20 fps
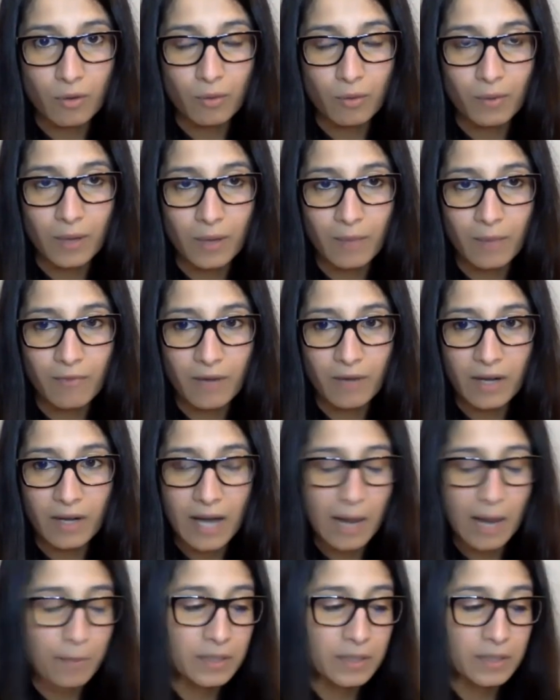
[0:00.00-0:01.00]
you know, I'm very
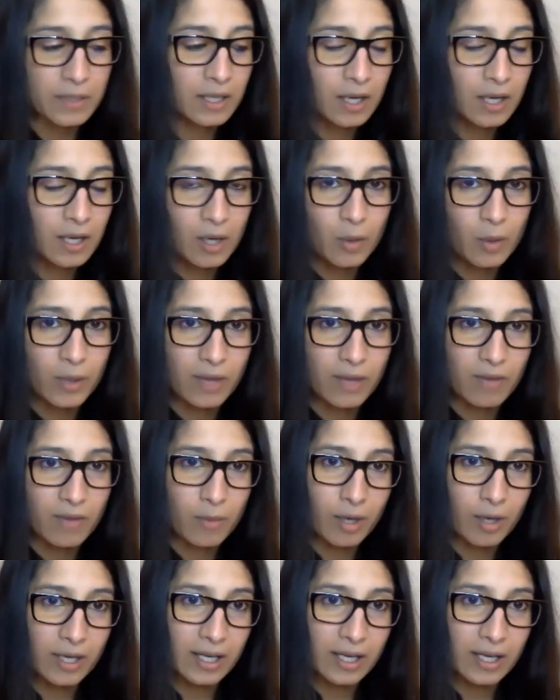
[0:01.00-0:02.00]
happy with
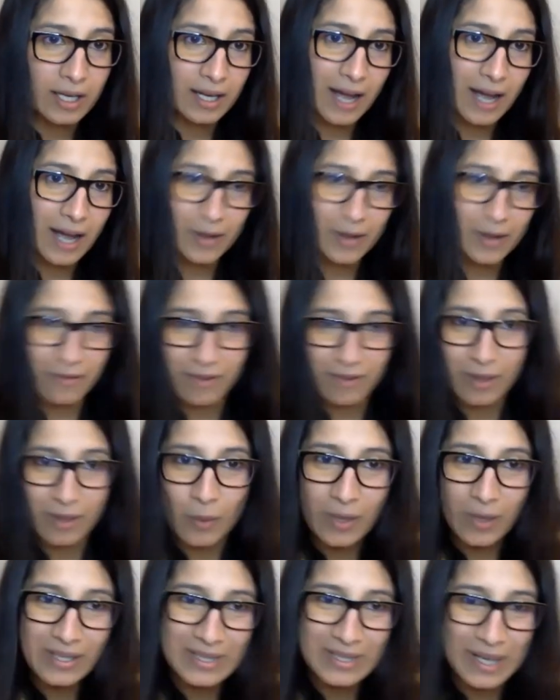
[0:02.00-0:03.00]
everybody and how everything
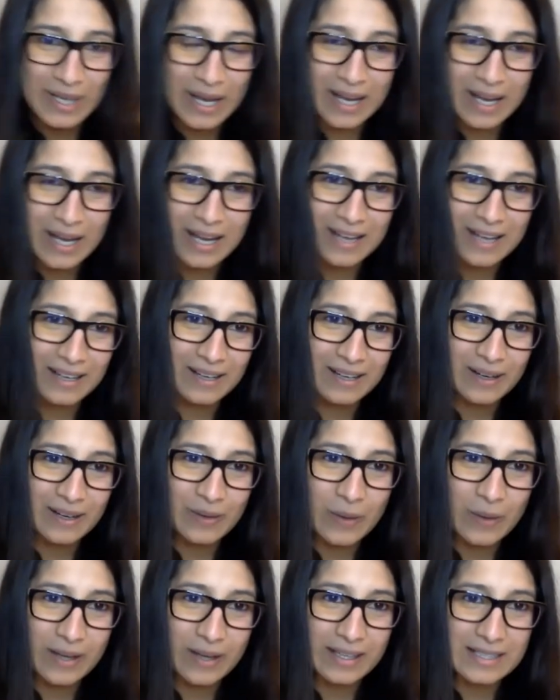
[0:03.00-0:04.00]
went today, and
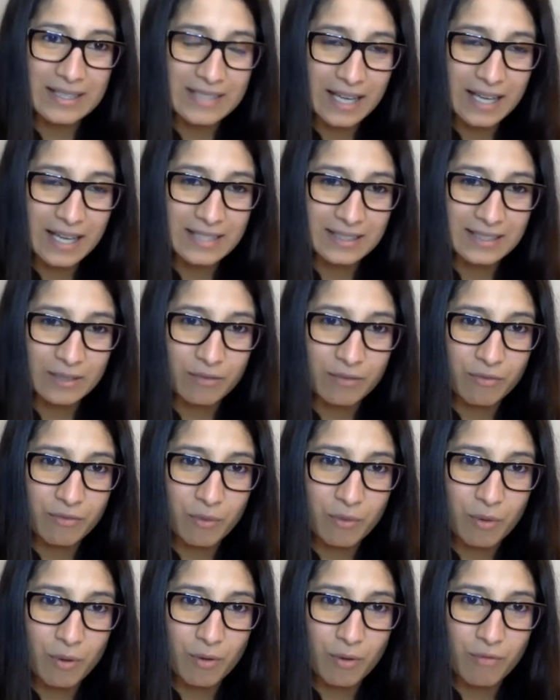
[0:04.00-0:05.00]
quite excited
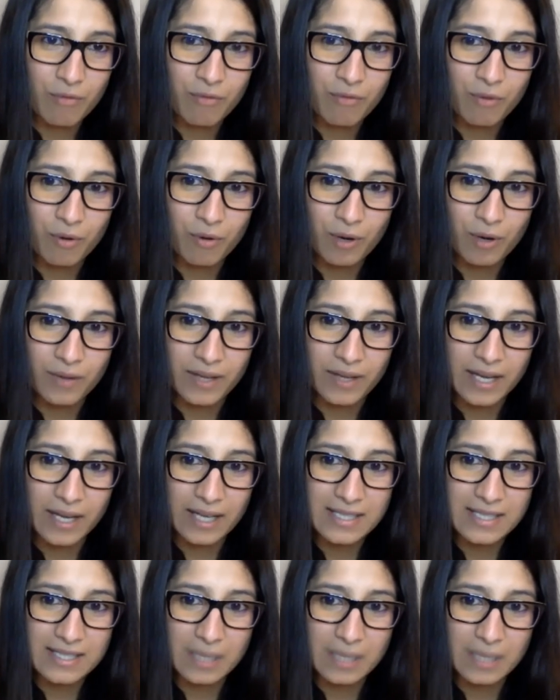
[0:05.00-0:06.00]
for the
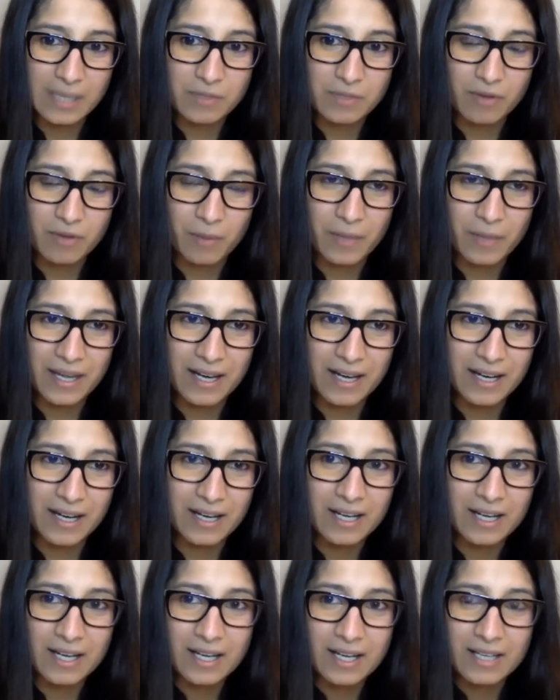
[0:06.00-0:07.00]
next steps from here.
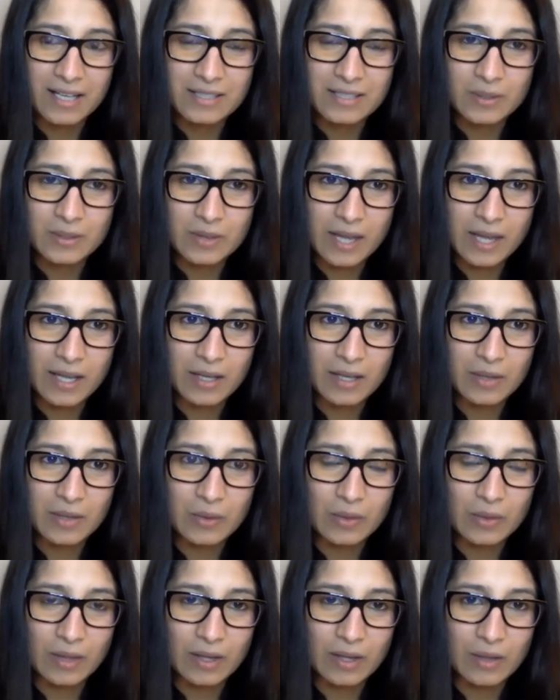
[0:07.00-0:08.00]
So thank
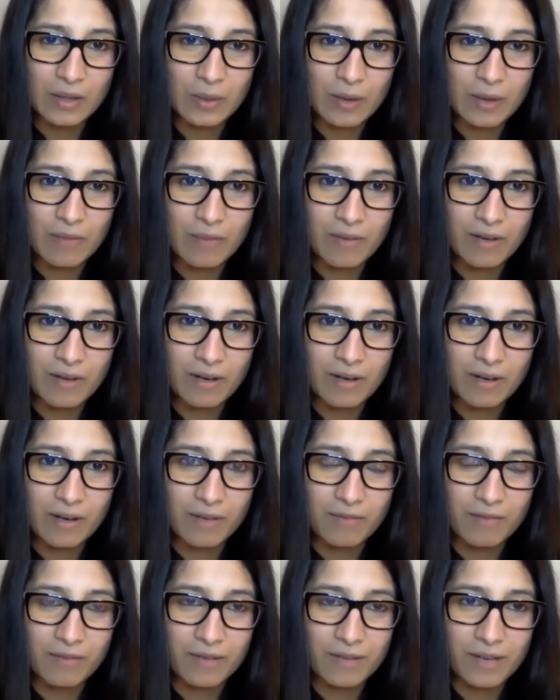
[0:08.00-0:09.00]
you
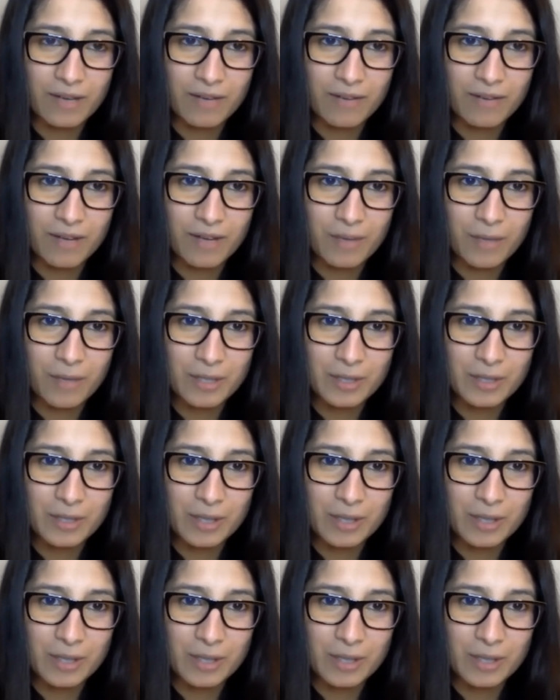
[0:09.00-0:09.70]
very much to